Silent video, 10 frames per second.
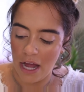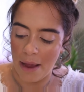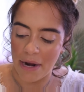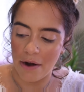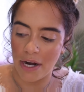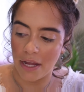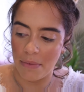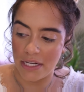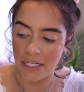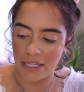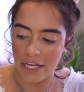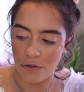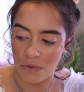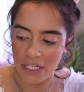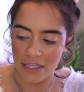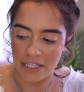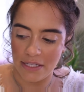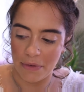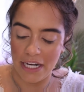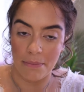I'm not recommending that you need
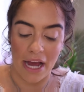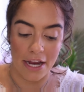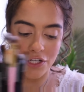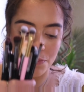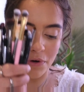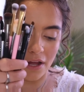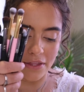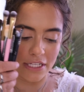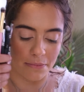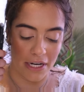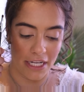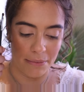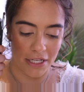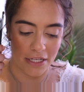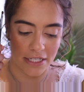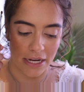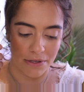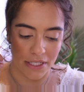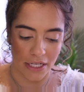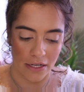this many, but I just brought this many because I
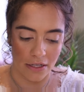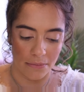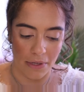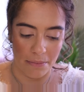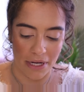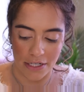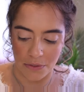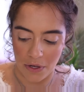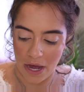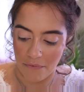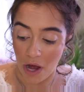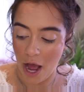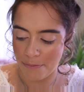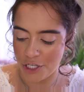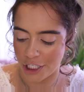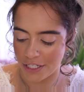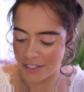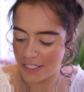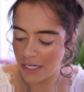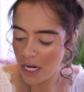was like, oh, I might as well have
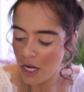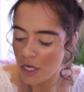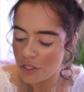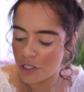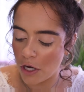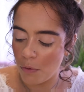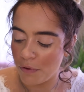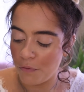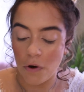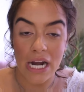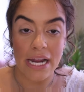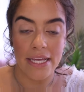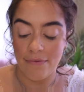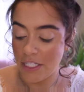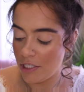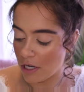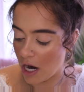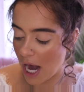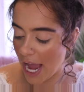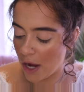options. So before I even
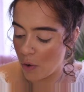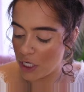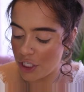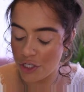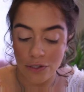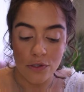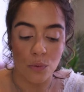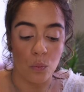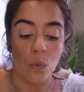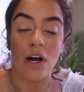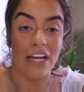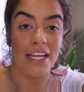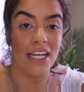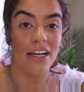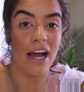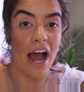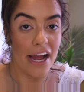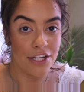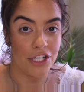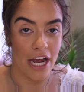start, I always choose one
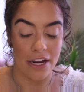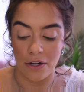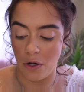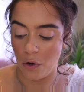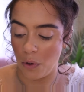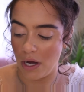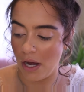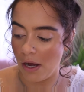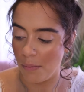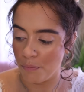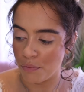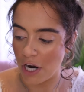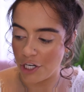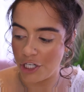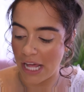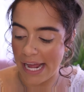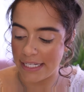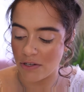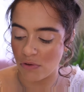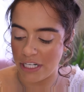eyeshadow brush that
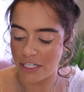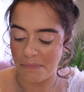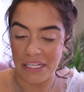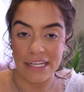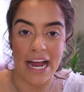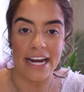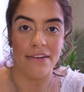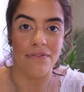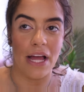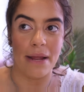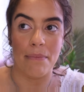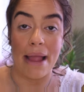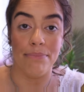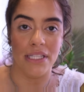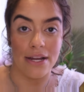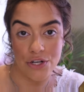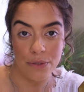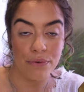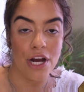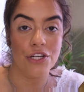is going to be kind of like my
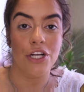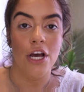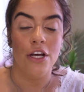blender brush.